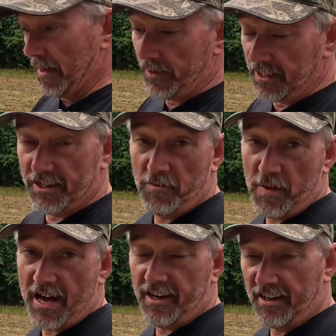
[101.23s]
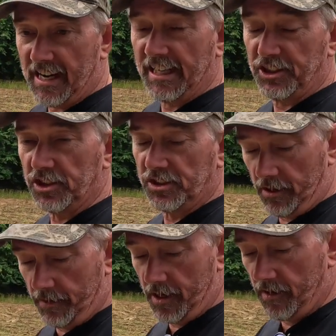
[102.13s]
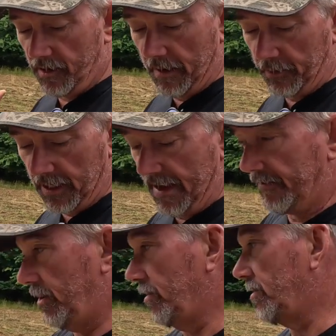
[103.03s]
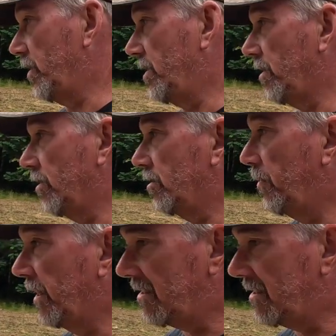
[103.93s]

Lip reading: Maybe it doesn't matter. I just don't know. I'm gonna have to do some research, but